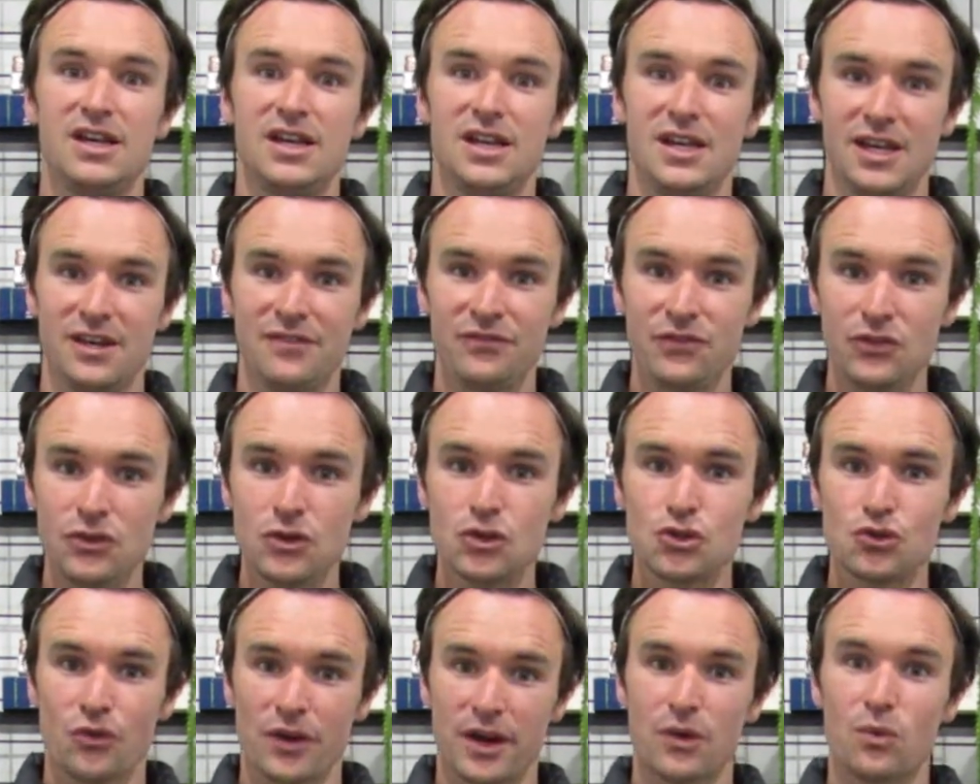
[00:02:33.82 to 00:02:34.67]
If you
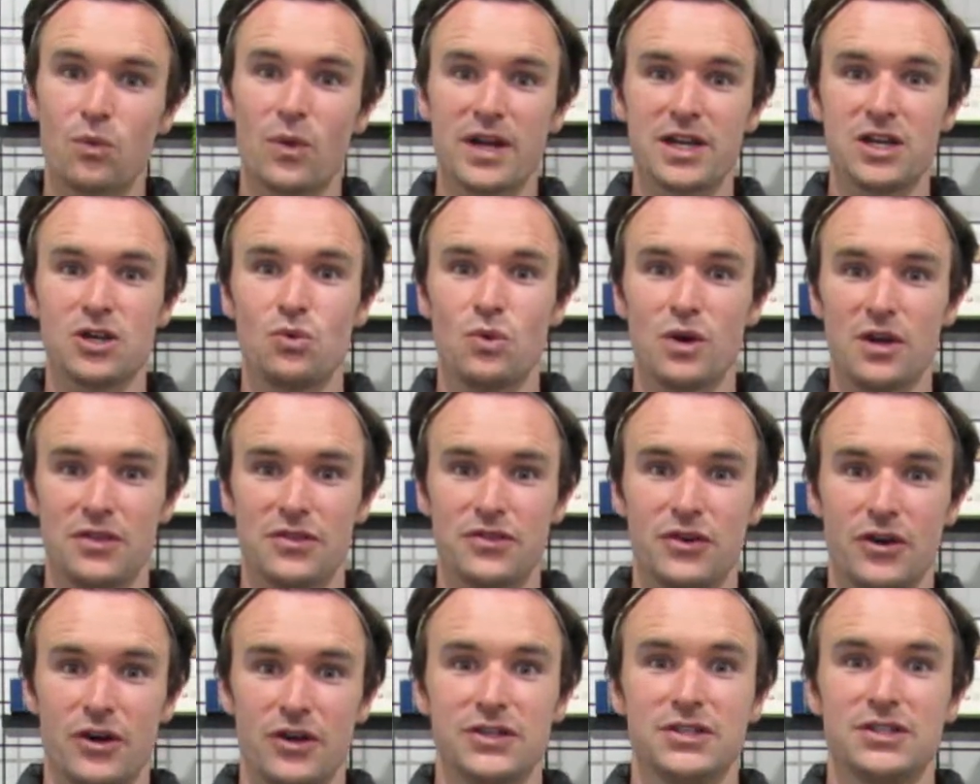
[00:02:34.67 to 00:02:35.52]
drink when you are
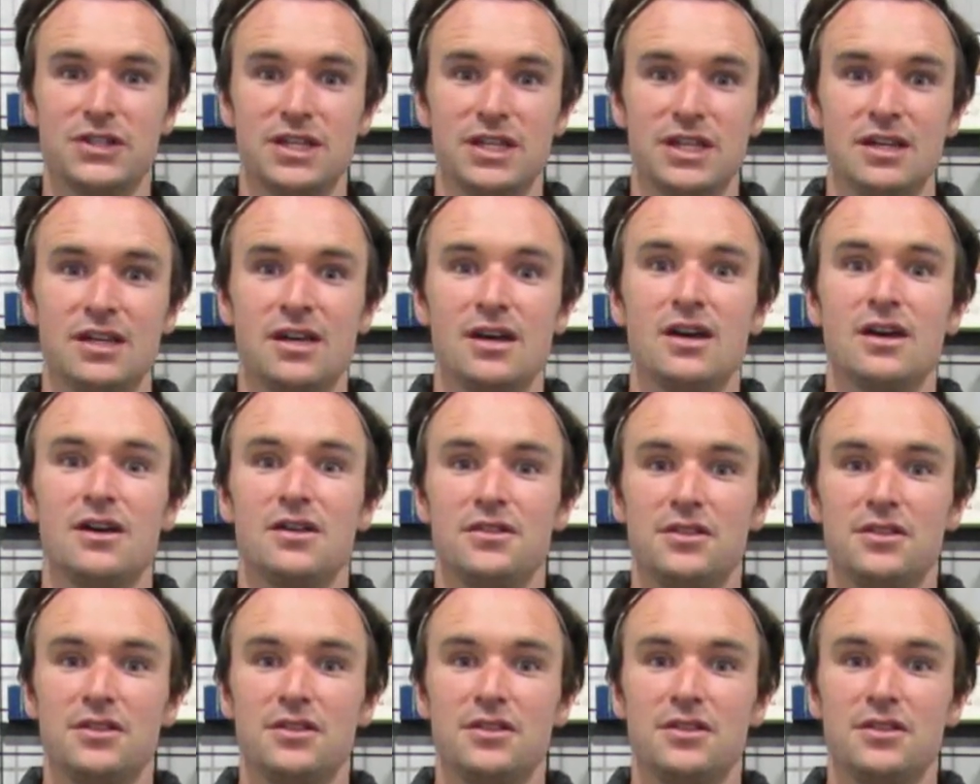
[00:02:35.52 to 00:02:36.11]
thirsty,